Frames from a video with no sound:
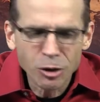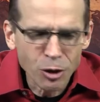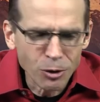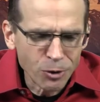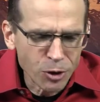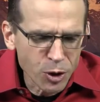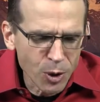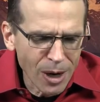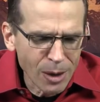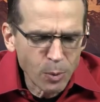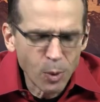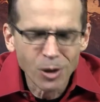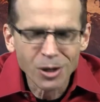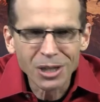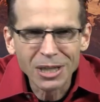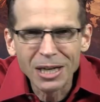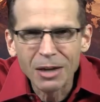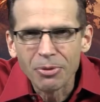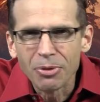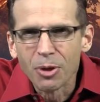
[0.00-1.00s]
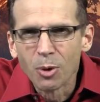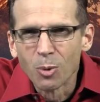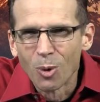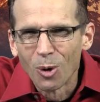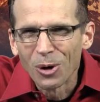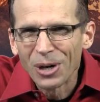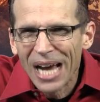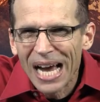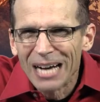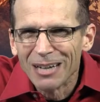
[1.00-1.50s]
And so I want to get the
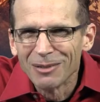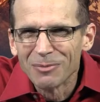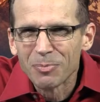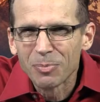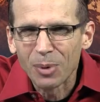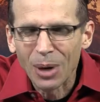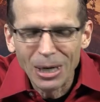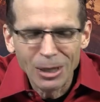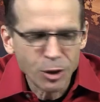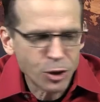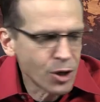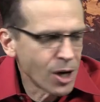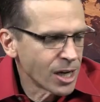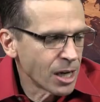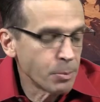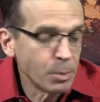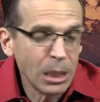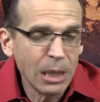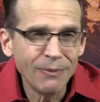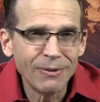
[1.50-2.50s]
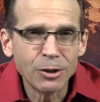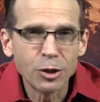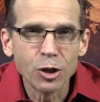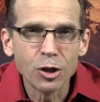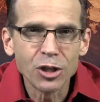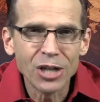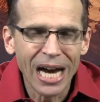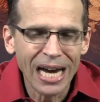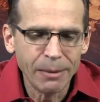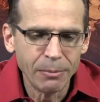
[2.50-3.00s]
word out. Praise God. I believe it's a
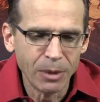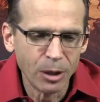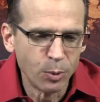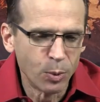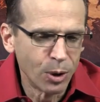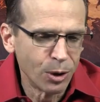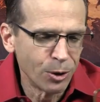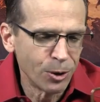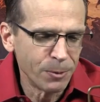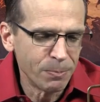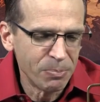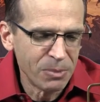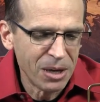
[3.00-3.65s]
timely word.